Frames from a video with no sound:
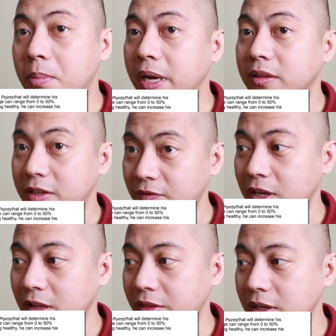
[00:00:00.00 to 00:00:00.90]
By
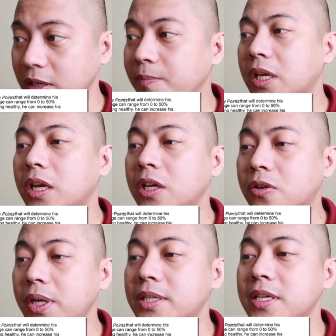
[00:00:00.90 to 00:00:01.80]
living healthy, he can
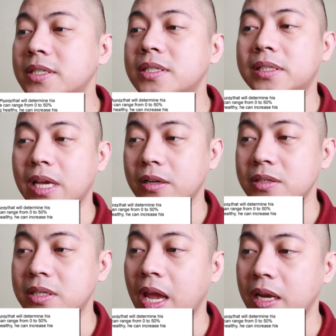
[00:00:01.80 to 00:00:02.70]
increase his
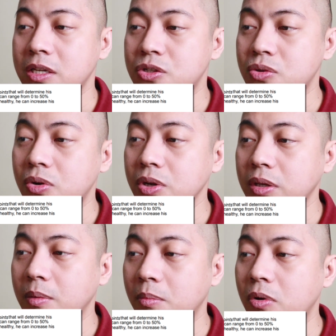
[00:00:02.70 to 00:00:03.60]
status and
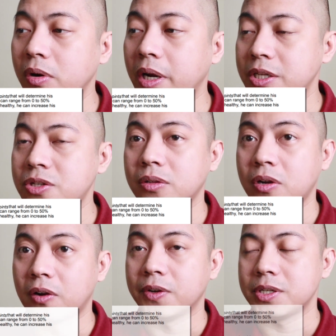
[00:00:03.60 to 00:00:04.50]
enjoy more additional
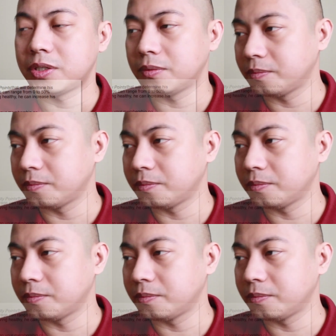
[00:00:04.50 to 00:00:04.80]
coverage.